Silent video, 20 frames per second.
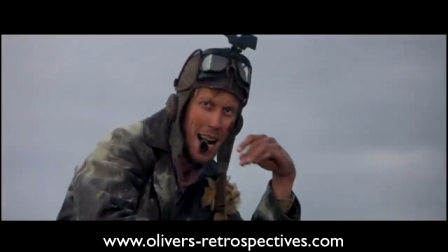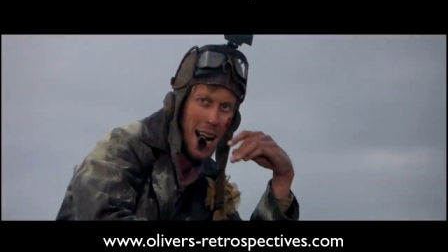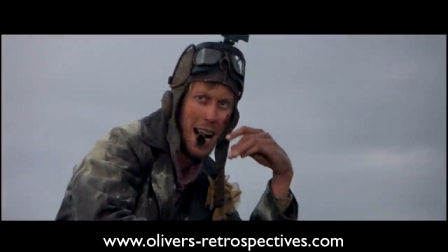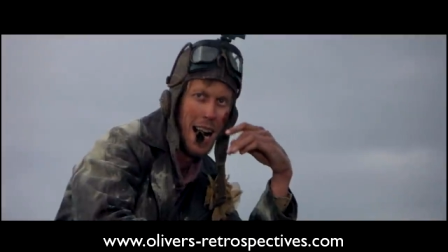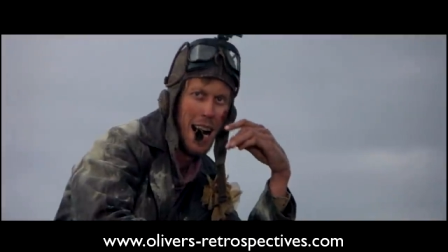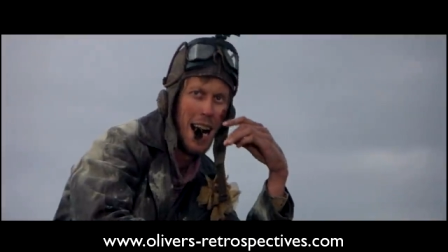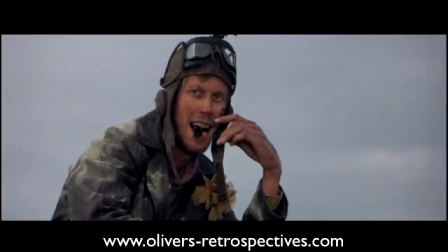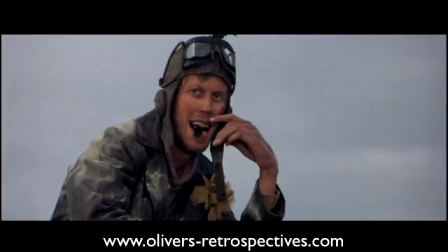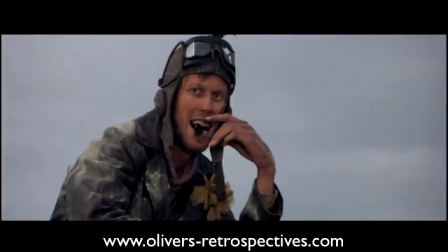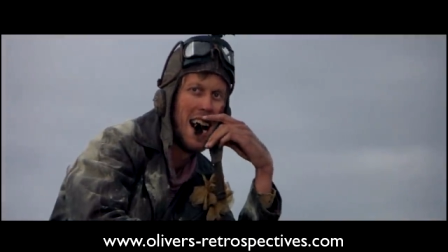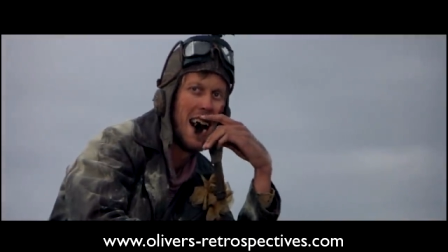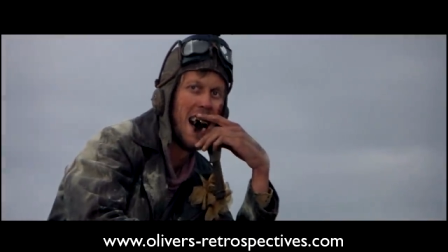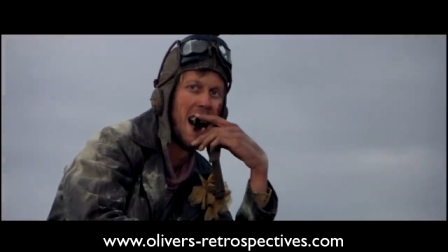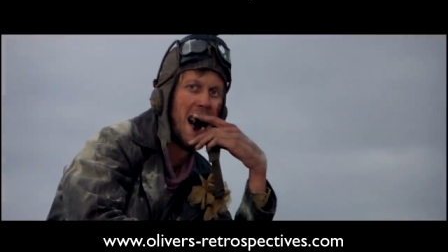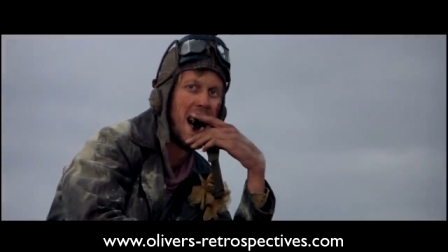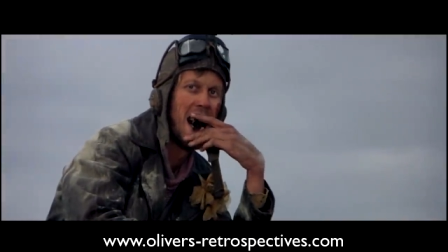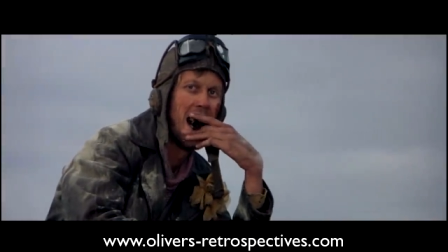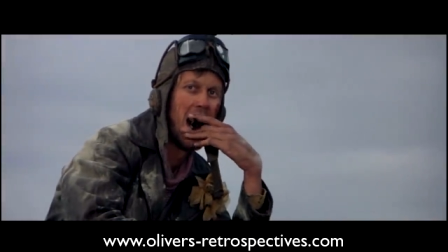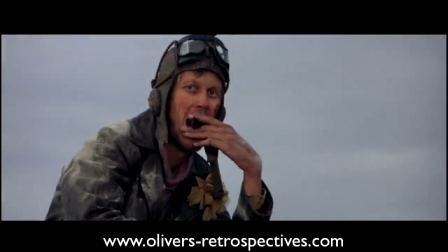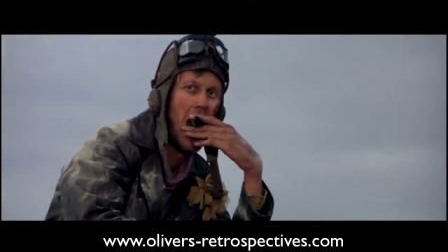Bruce Spence
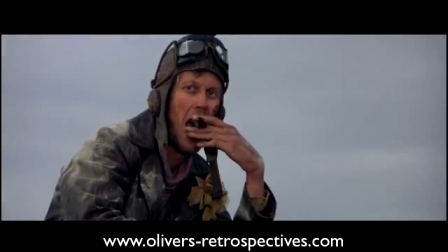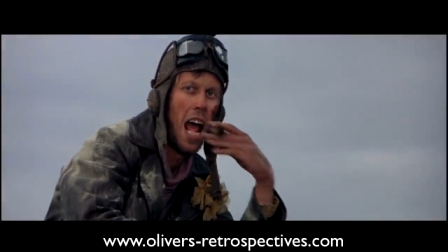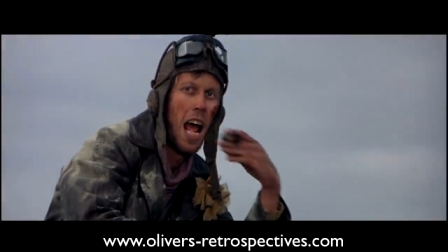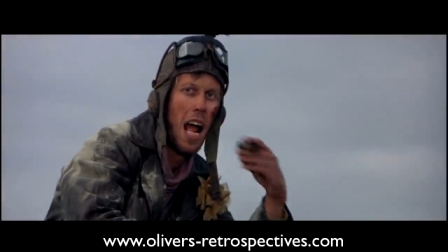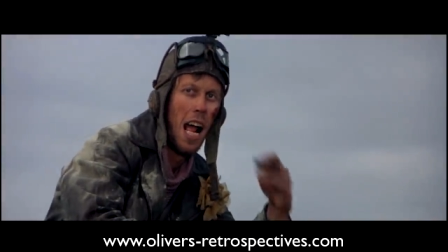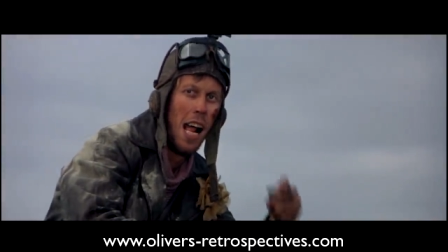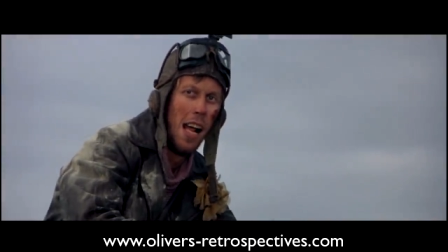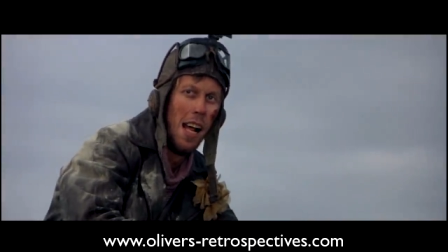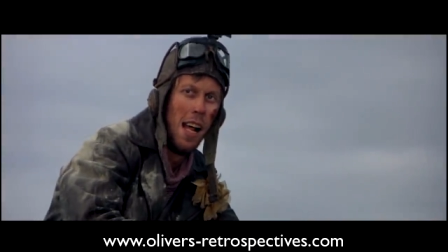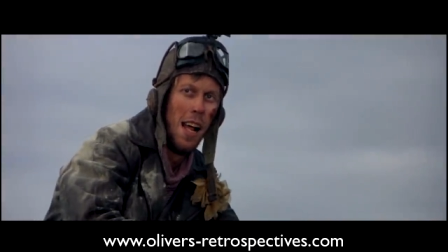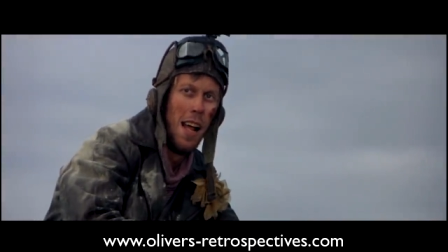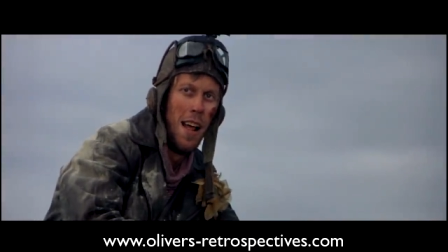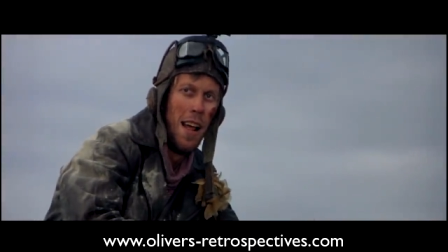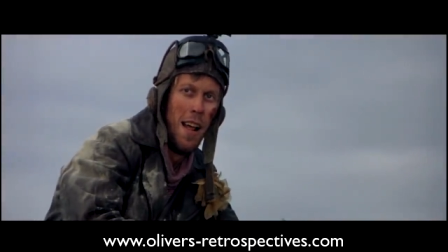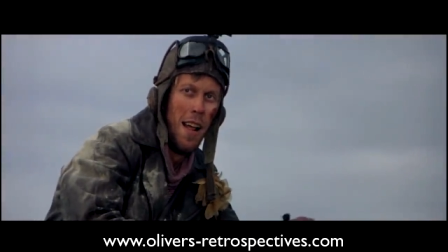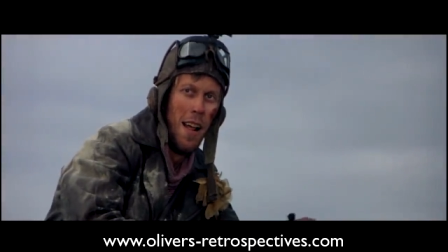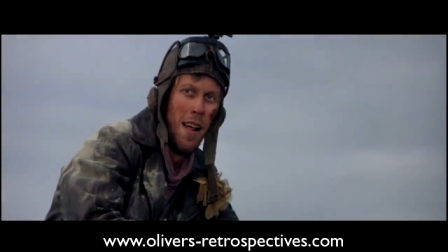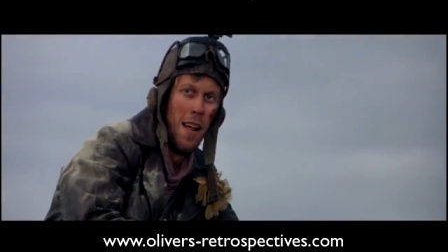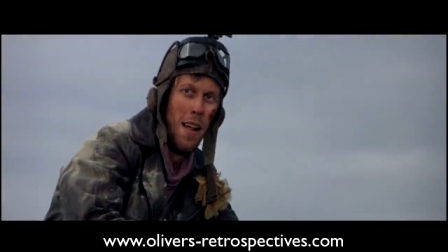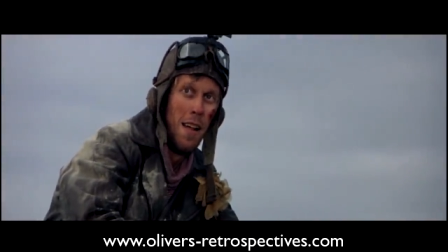plays the Gyro
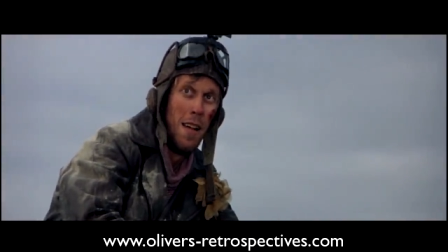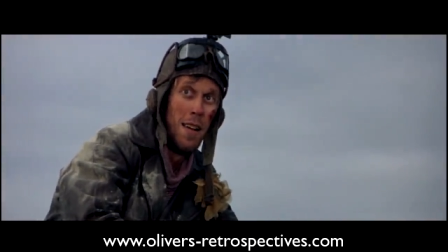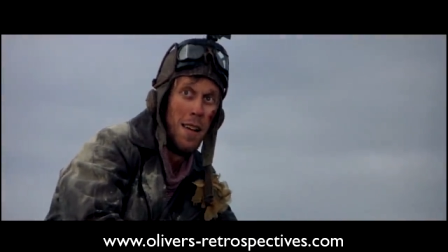Captain.